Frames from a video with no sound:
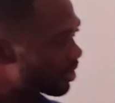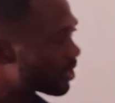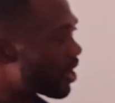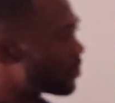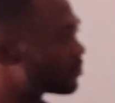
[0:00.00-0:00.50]

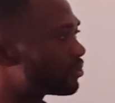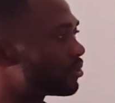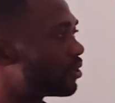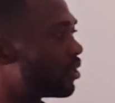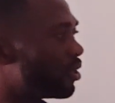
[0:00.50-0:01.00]
Now,
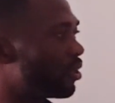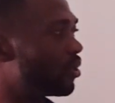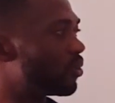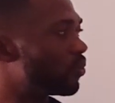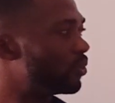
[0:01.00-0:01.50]

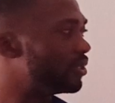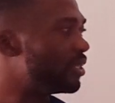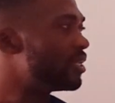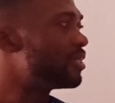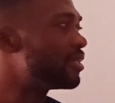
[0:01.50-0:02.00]

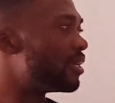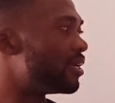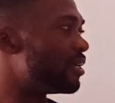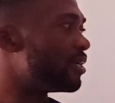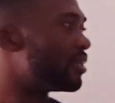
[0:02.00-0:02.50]
within
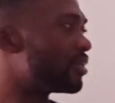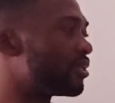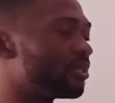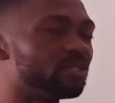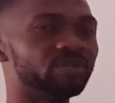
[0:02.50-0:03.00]
the
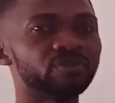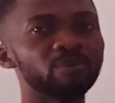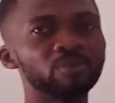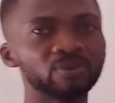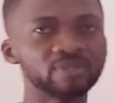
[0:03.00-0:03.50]

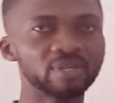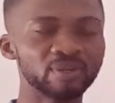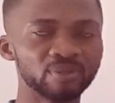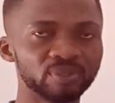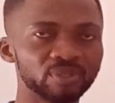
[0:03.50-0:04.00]
red blood
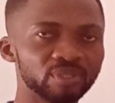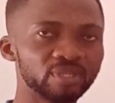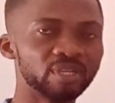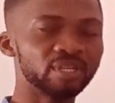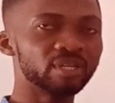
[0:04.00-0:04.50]
cell,
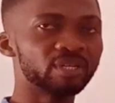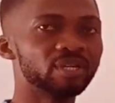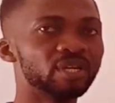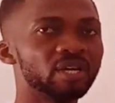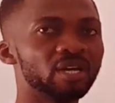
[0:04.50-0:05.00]
the
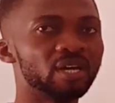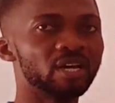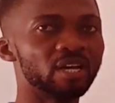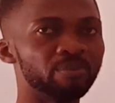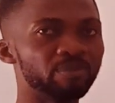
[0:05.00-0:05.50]

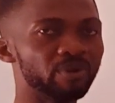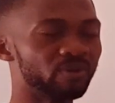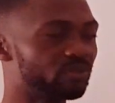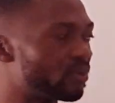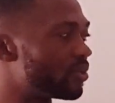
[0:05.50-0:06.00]

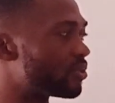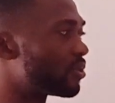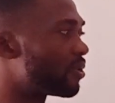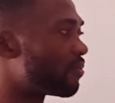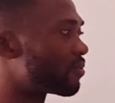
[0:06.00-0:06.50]

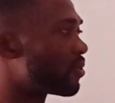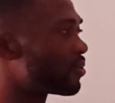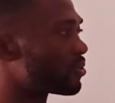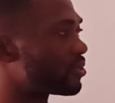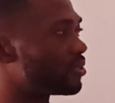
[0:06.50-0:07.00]
merozoites, of
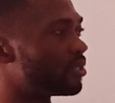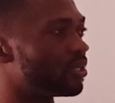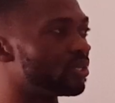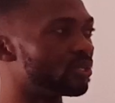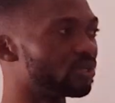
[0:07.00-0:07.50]
course,
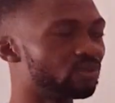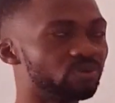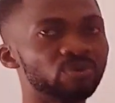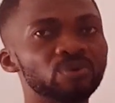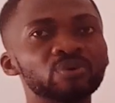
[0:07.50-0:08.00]
they
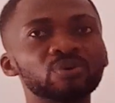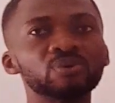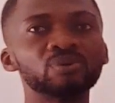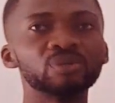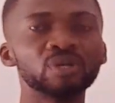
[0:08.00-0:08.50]

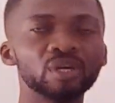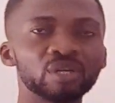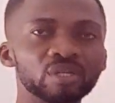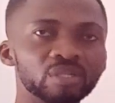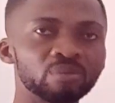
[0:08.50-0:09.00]
grow,
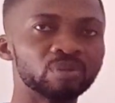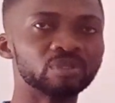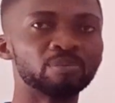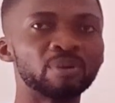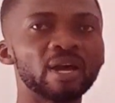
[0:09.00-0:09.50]
they
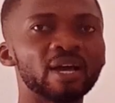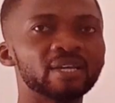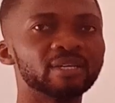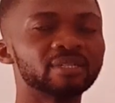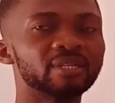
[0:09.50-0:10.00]
multiply,
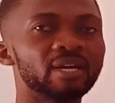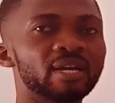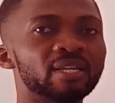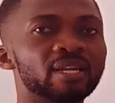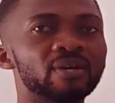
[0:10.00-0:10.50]

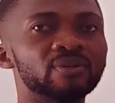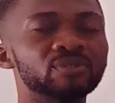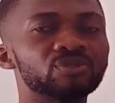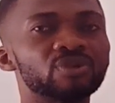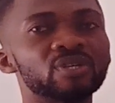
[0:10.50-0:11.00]
and now
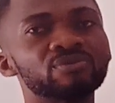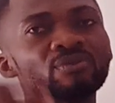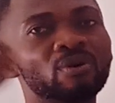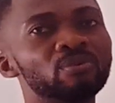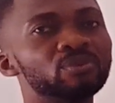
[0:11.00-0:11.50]

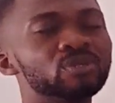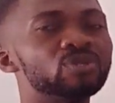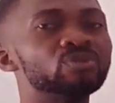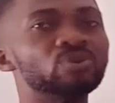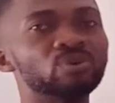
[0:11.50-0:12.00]
transform
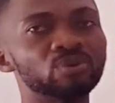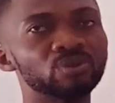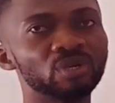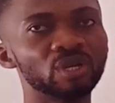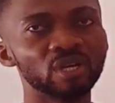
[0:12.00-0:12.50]
into
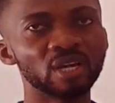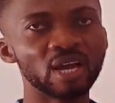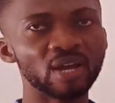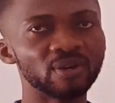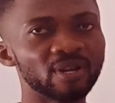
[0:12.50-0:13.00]

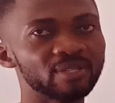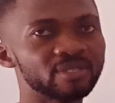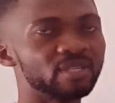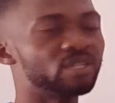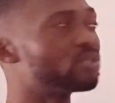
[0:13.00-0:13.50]
another
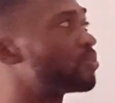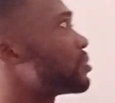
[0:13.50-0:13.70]
stage,